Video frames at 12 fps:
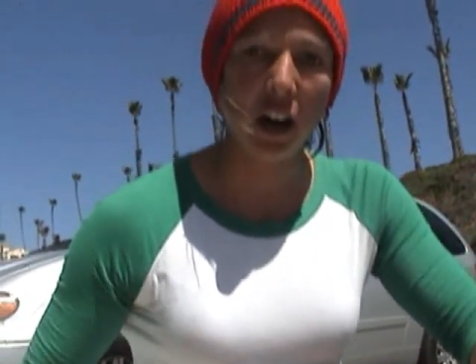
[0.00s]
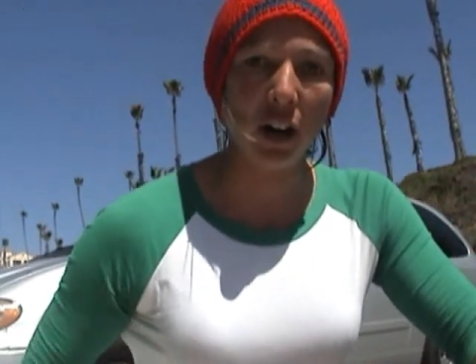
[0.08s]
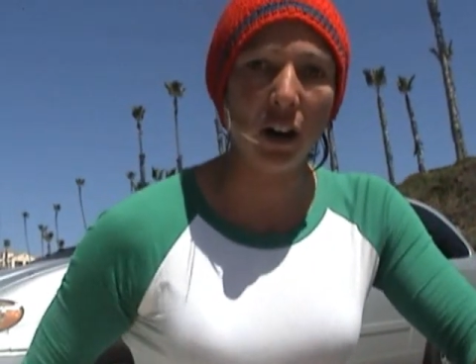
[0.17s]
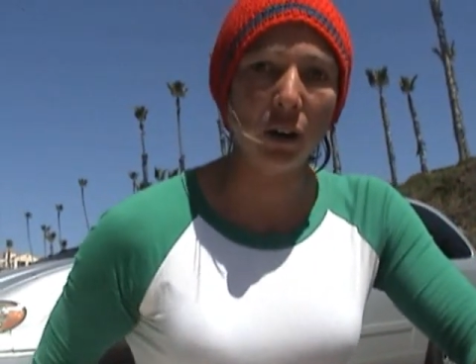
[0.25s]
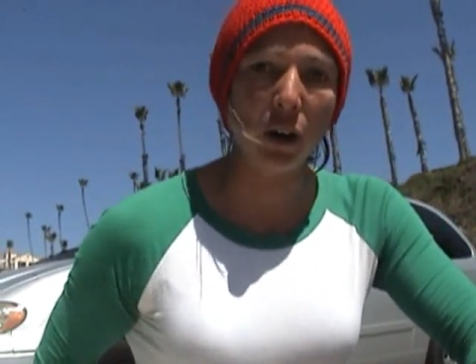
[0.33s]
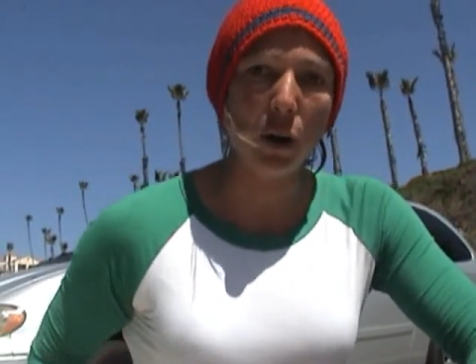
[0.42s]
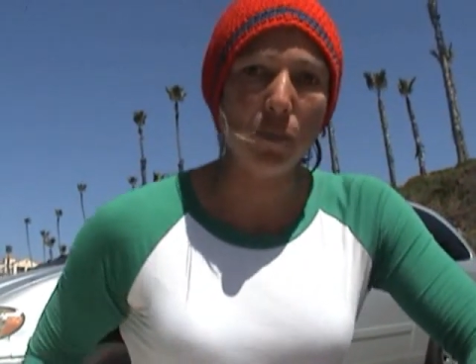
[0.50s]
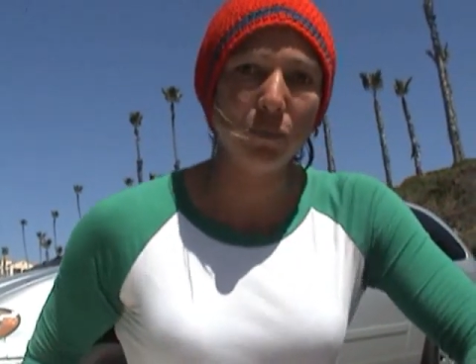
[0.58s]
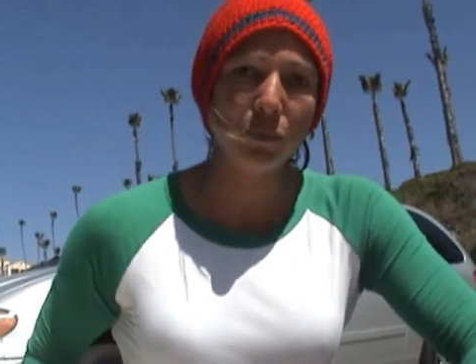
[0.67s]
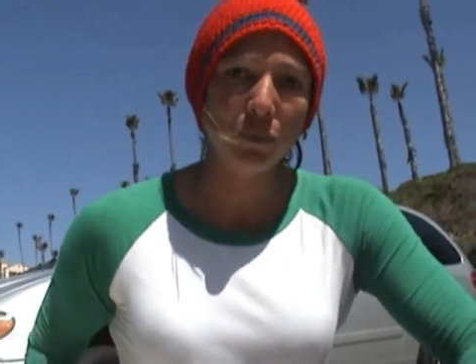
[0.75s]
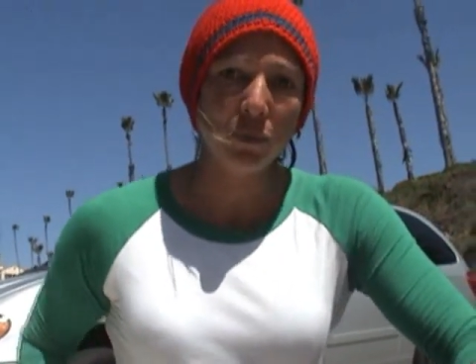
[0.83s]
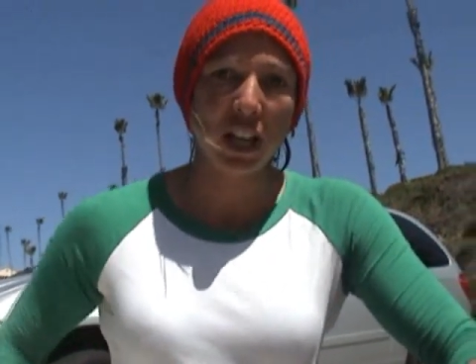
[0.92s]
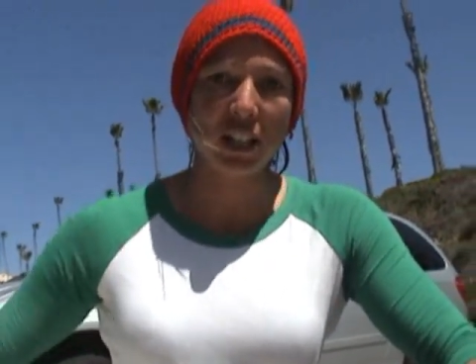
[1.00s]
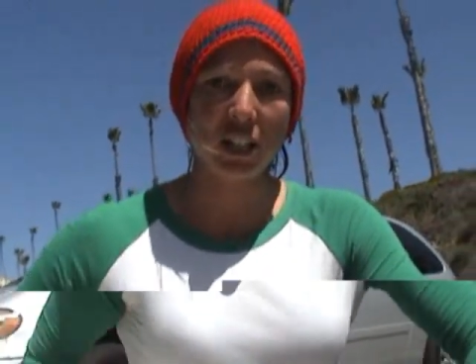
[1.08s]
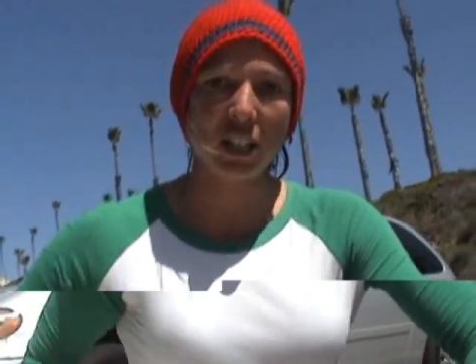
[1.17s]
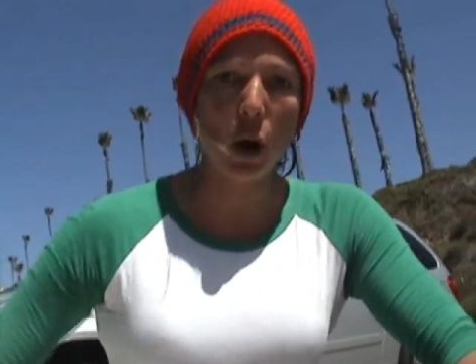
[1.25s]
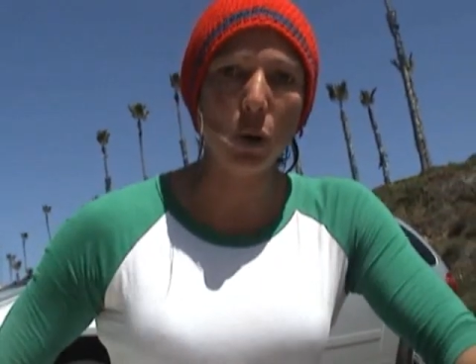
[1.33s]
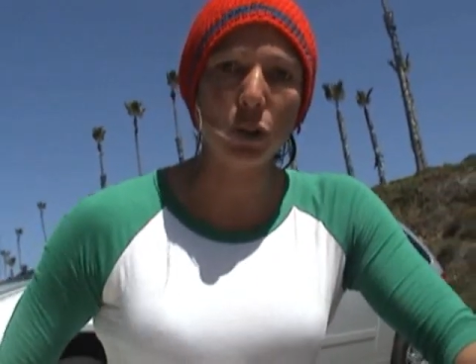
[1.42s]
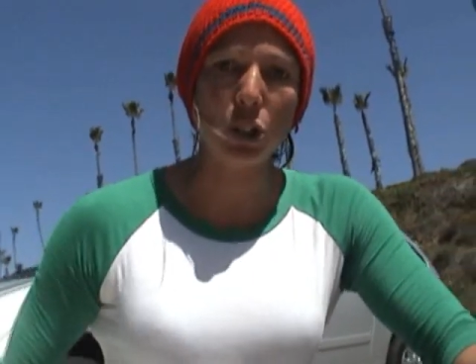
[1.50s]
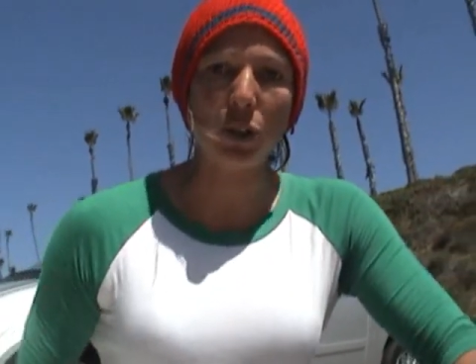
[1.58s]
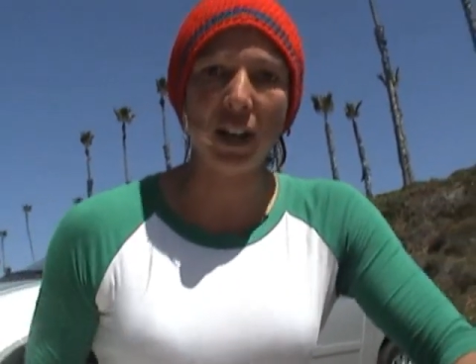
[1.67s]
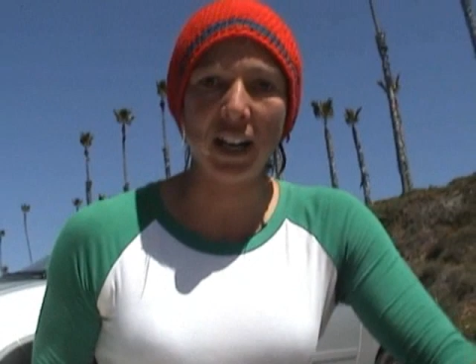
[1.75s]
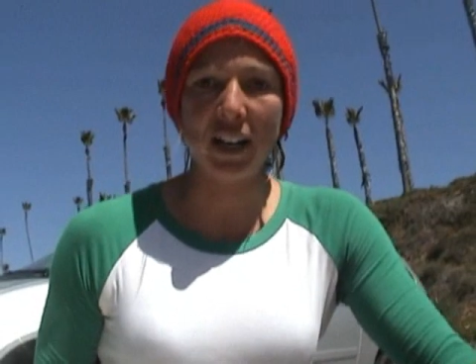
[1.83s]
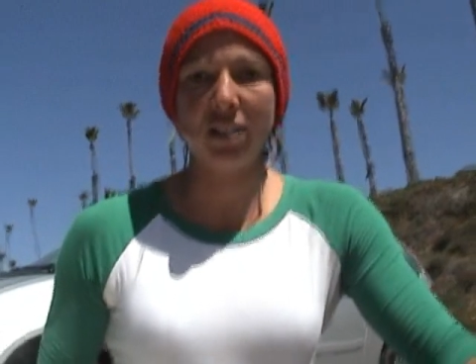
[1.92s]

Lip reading: are, it holds you in.